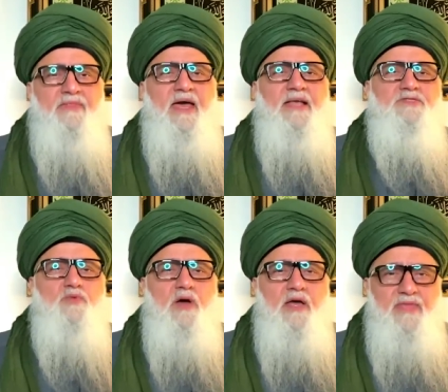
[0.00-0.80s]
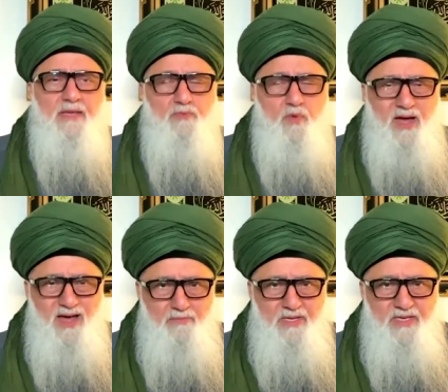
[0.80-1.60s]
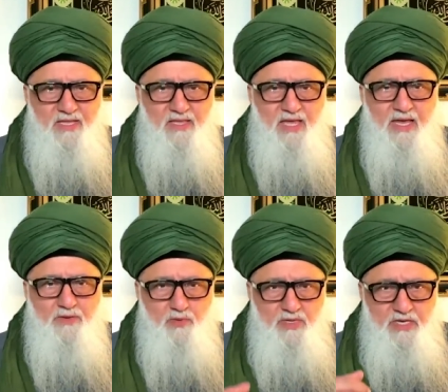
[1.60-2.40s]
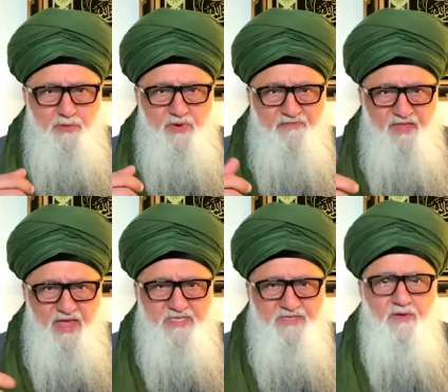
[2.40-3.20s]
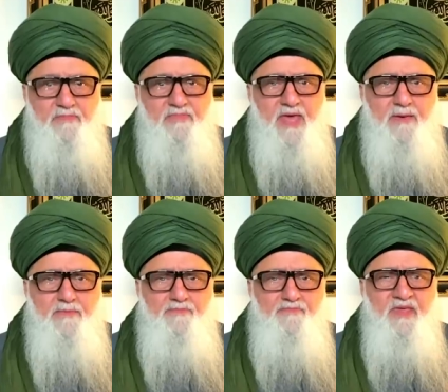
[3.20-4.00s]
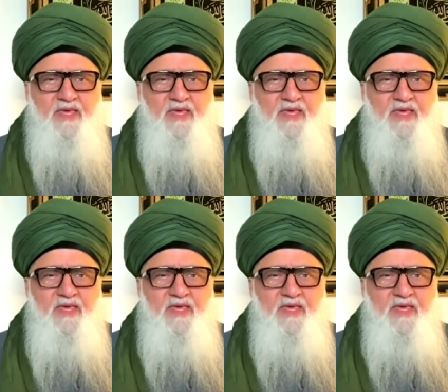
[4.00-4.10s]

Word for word: that's why that Muhammadan light, when it reflects from them,